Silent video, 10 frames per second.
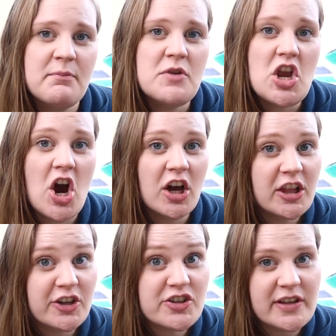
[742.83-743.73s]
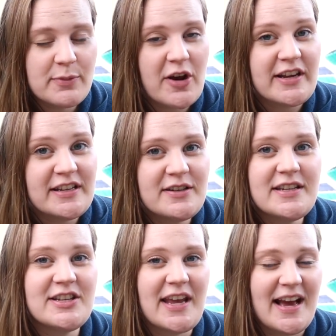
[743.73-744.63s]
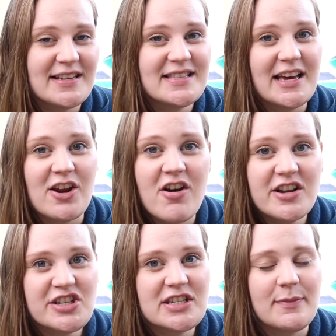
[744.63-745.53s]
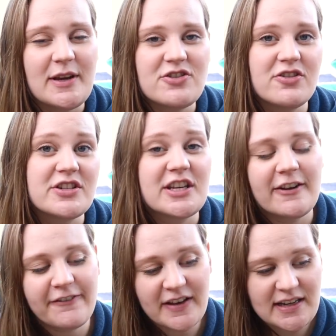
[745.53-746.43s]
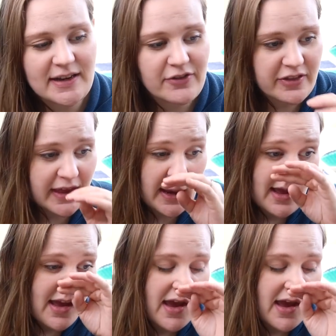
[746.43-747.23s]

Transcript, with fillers: not largely pregnant to cast that on just to make sure it's going to fit and everything.